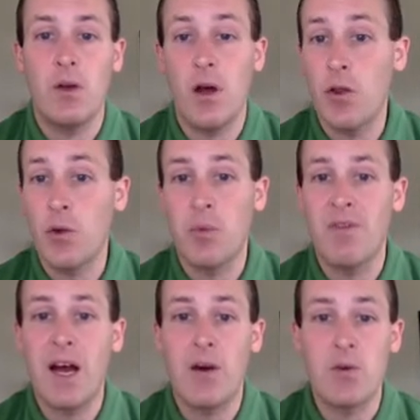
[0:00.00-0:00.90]
other
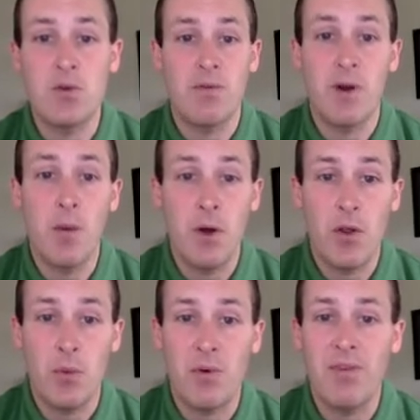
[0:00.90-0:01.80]
providers or from
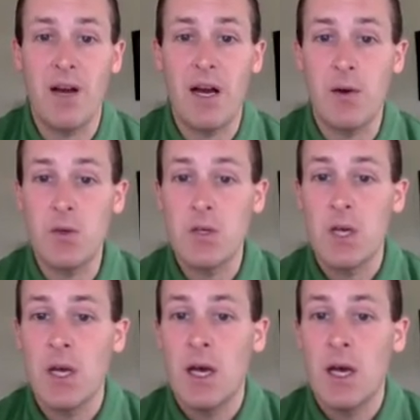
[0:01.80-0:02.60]
other providers.